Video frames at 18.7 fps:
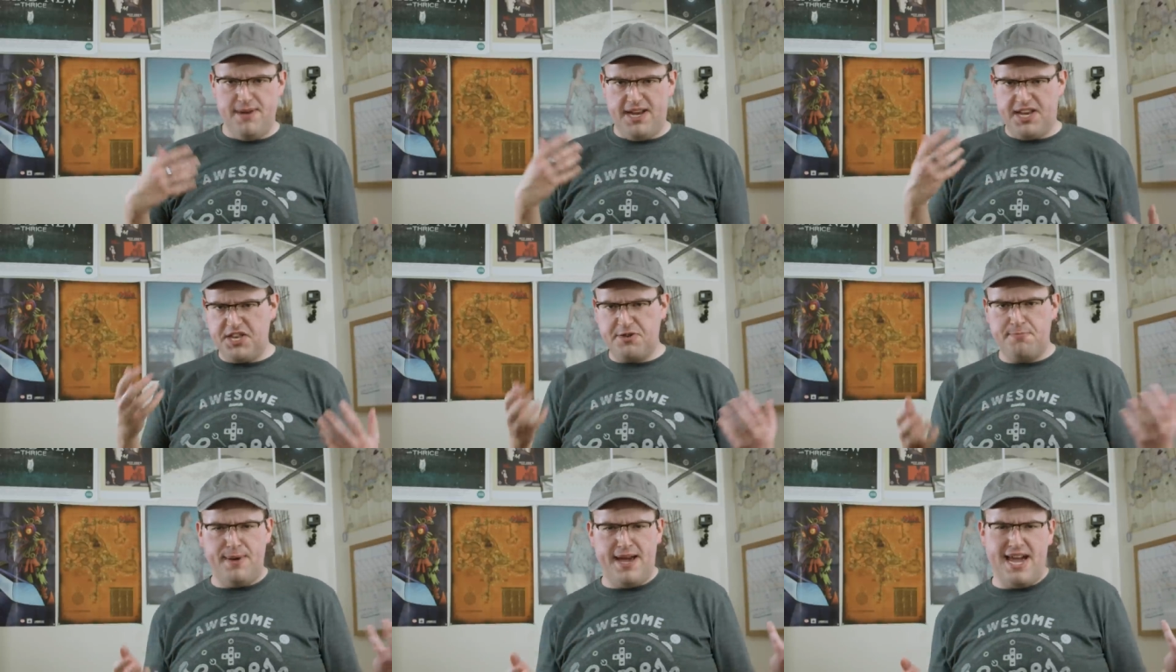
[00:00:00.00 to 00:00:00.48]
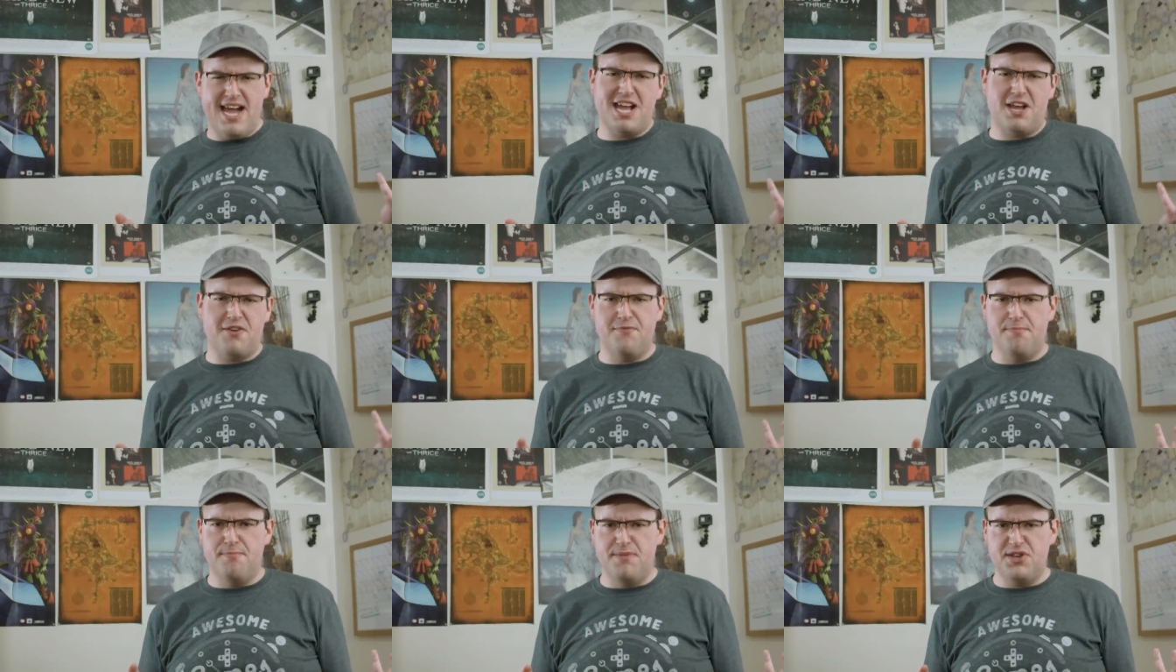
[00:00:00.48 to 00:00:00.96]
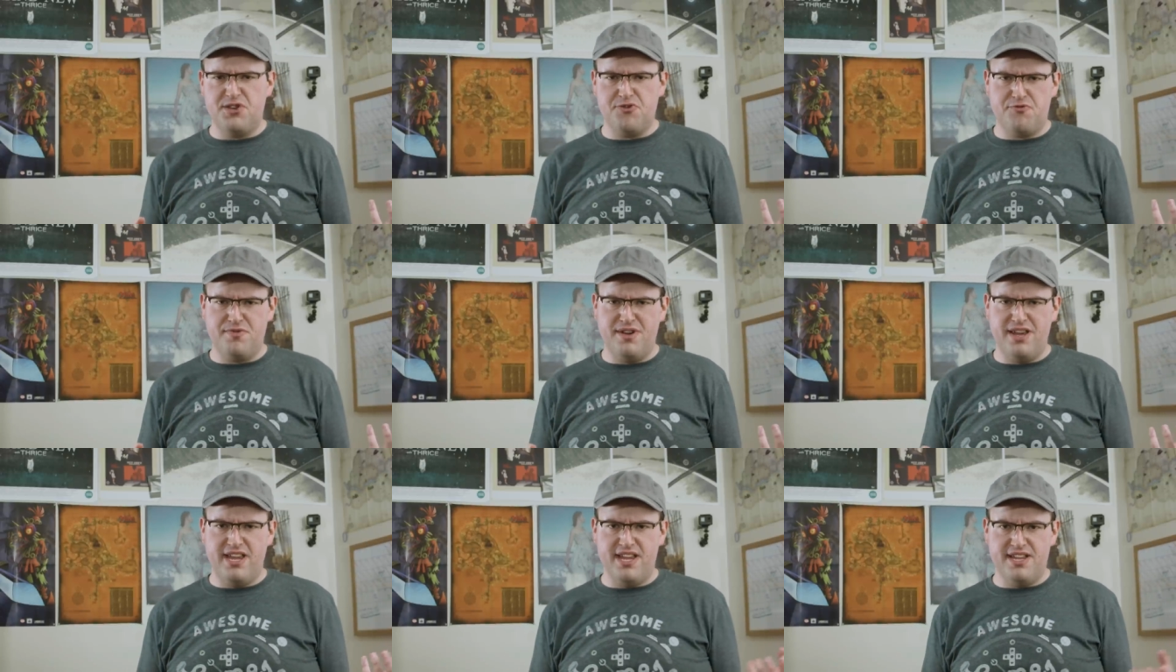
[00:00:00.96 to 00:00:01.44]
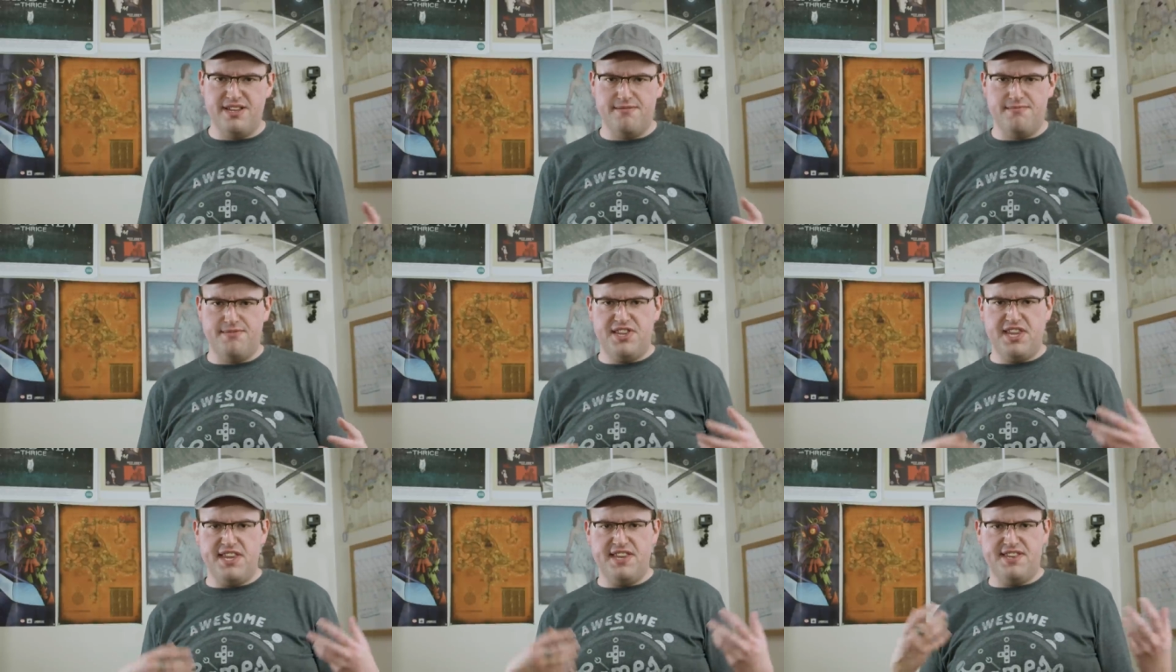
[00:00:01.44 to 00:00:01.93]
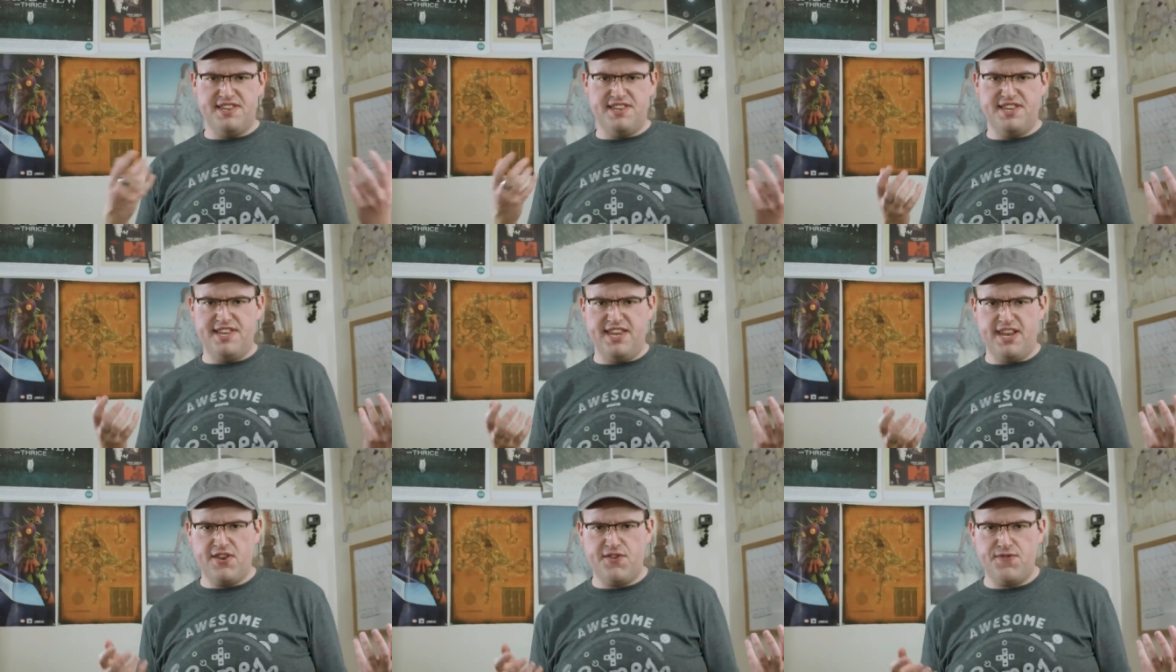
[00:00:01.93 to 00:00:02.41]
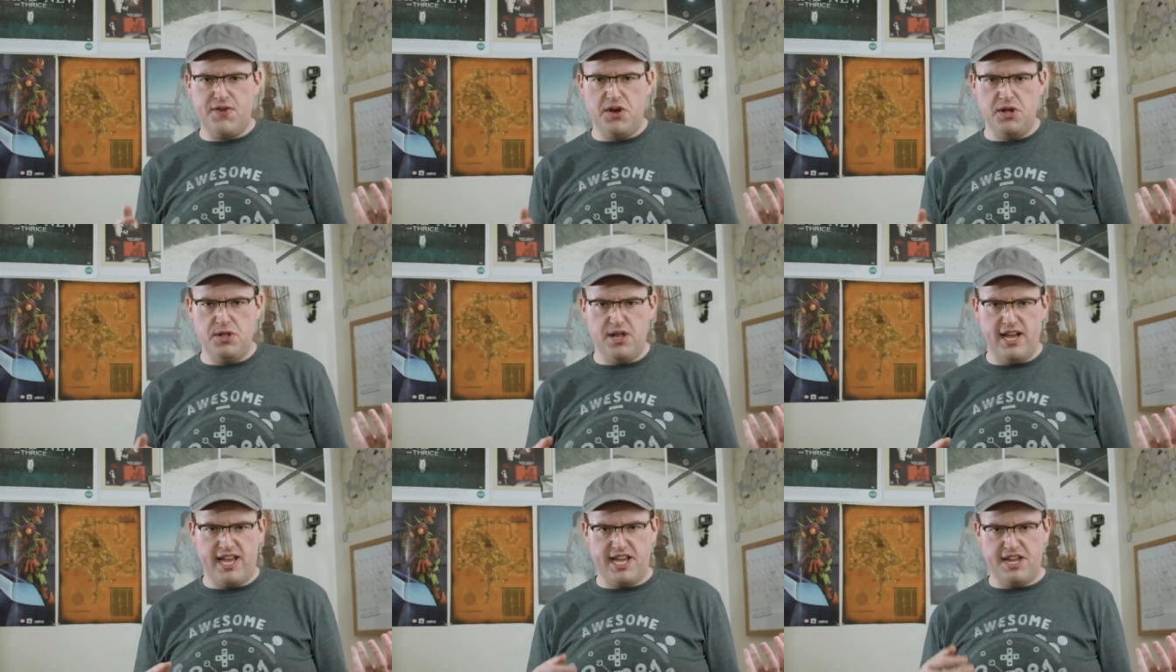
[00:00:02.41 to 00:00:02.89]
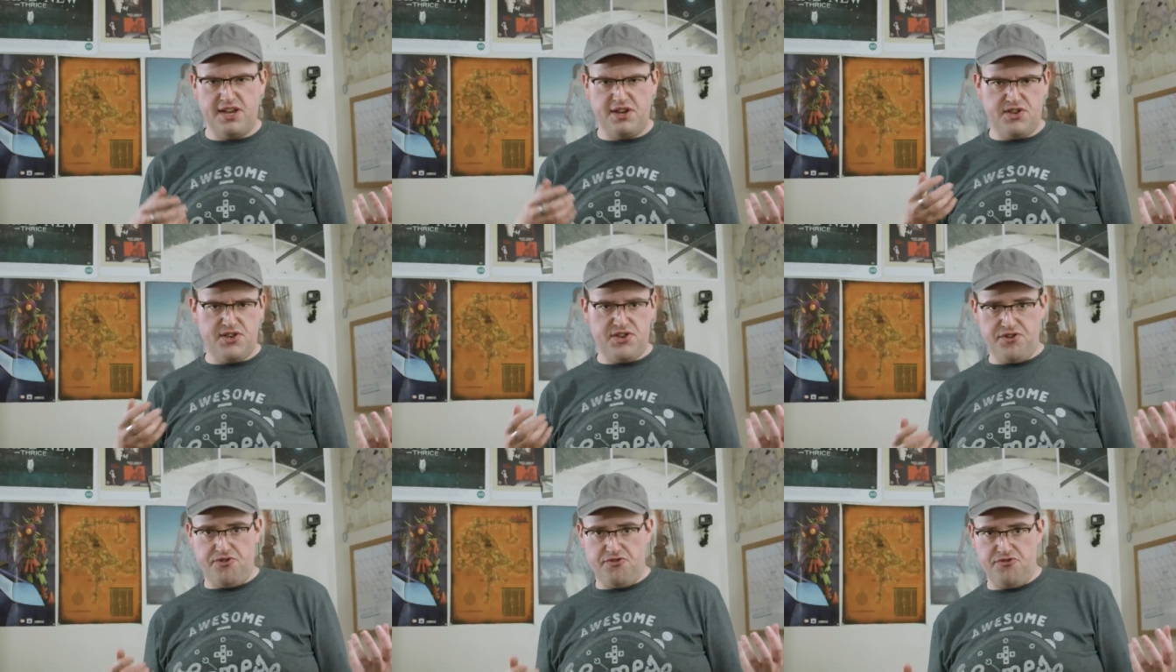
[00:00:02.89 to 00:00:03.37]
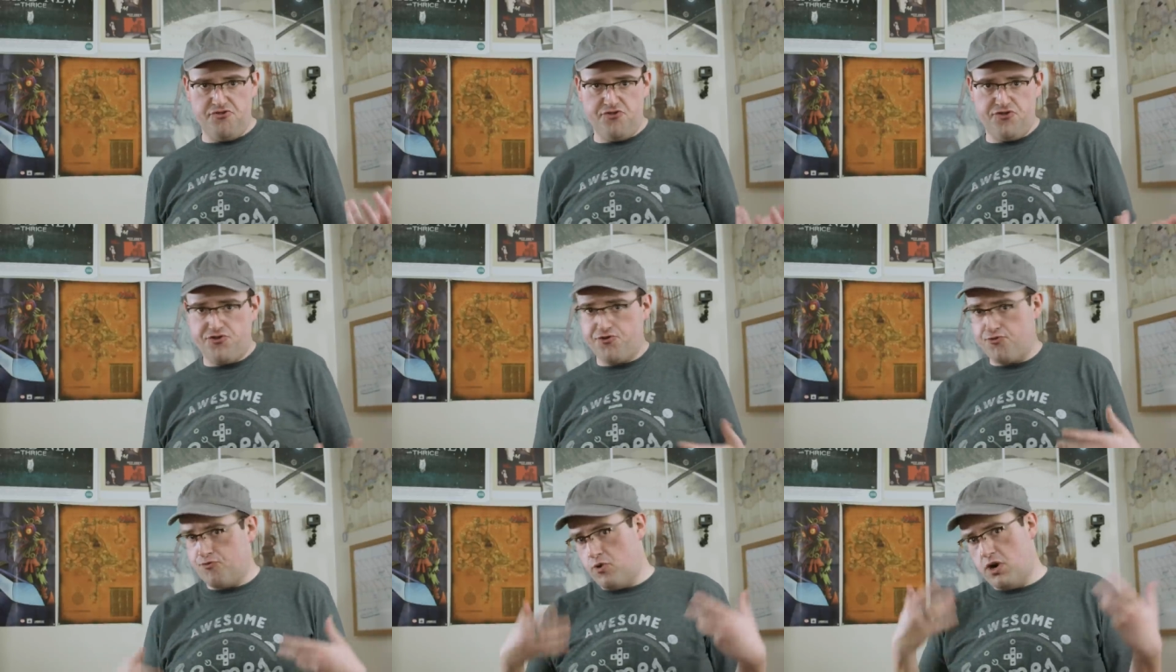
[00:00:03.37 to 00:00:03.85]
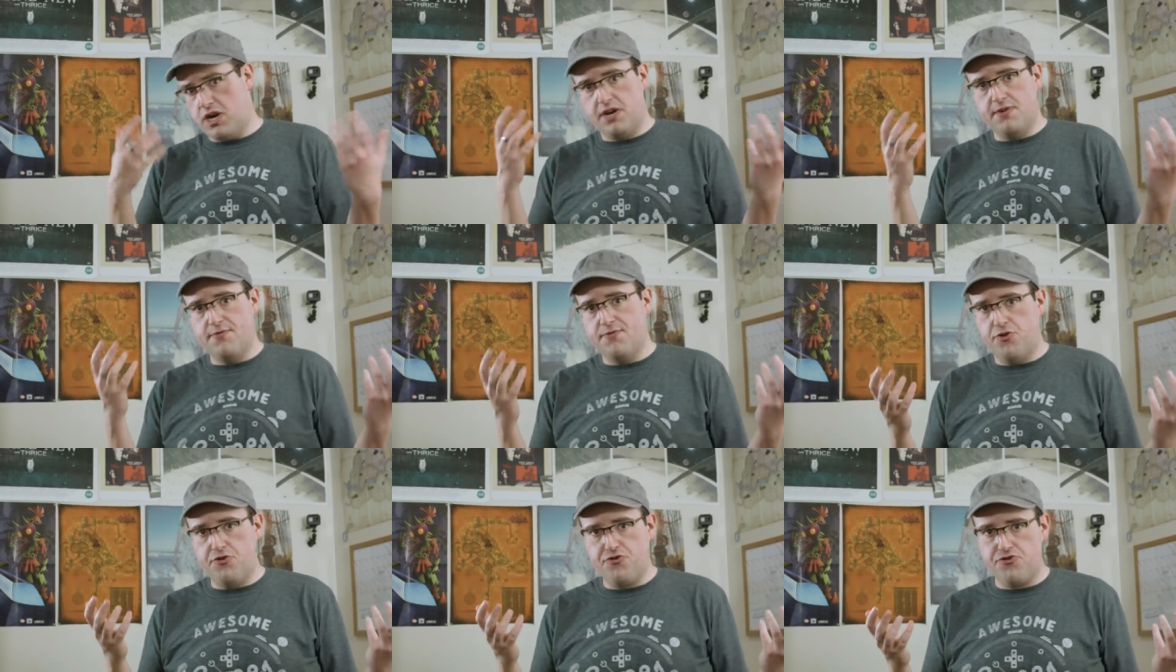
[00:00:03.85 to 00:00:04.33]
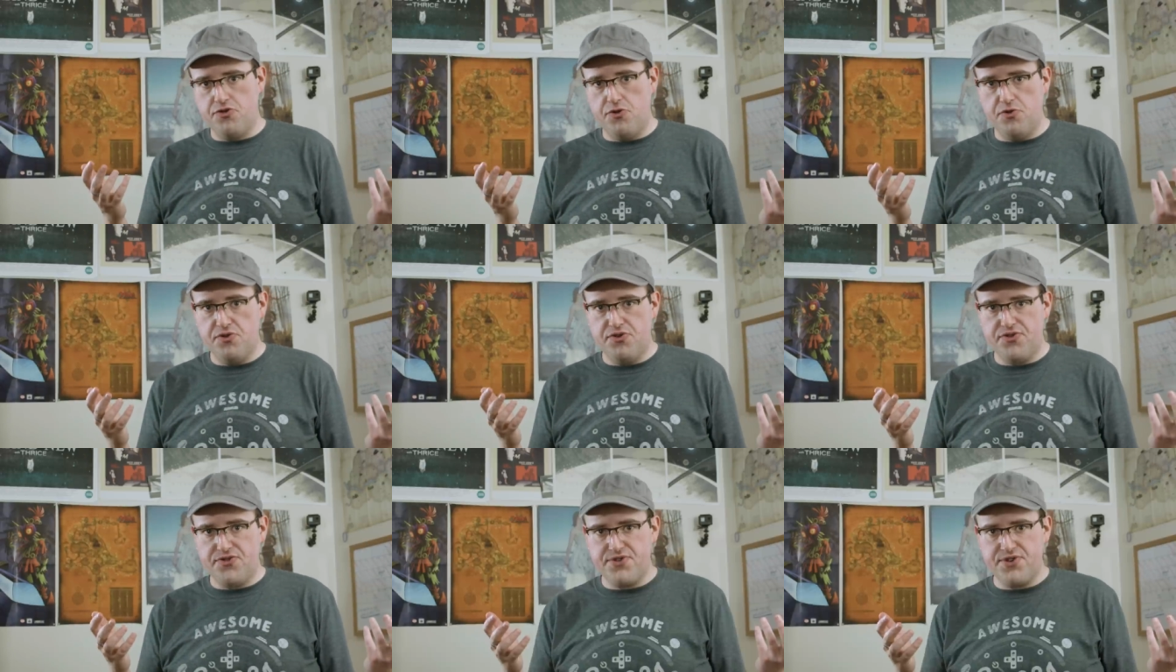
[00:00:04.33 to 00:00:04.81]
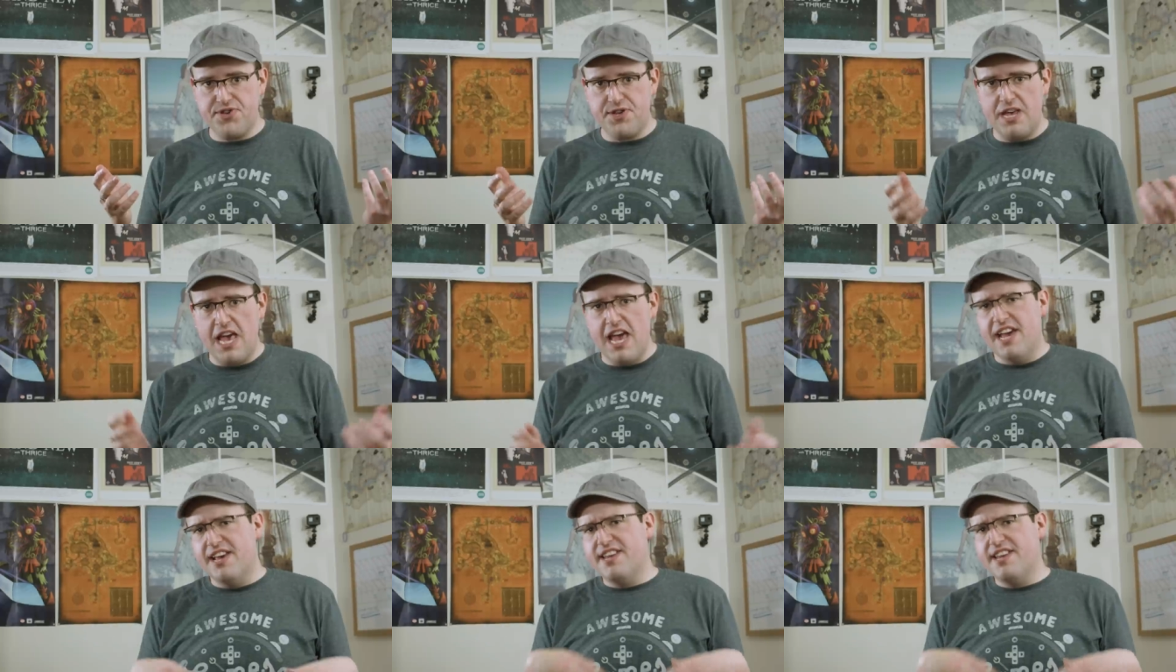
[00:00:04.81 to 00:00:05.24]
mixed bag of misery and season 6 felt like an uncertain shrug of the shoulders,